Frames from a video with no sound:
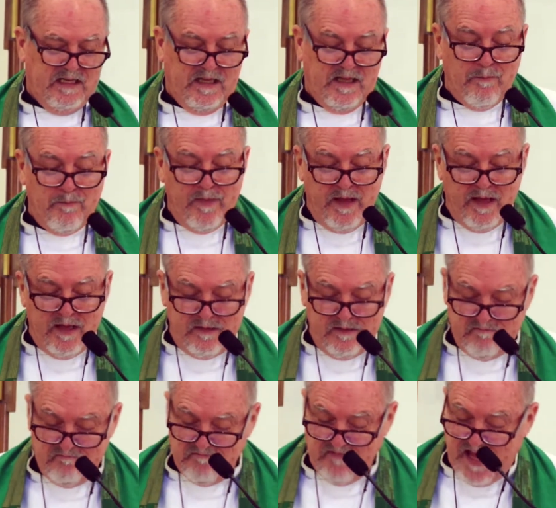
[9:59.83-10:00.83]
The
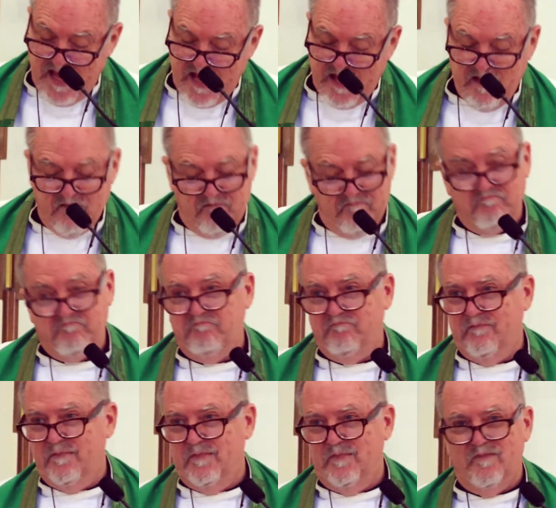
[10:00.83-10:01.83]
men gave
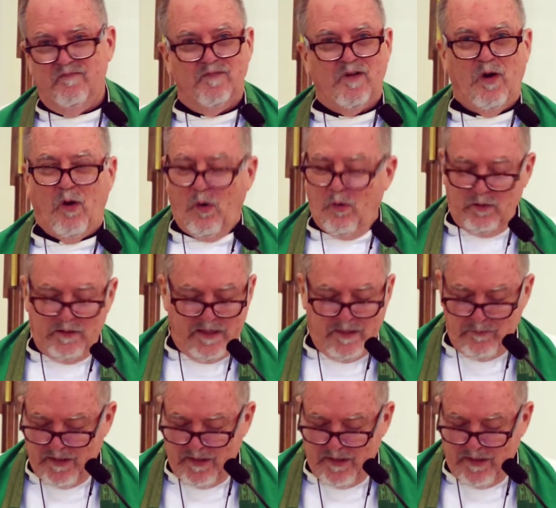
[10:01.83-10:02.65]
only a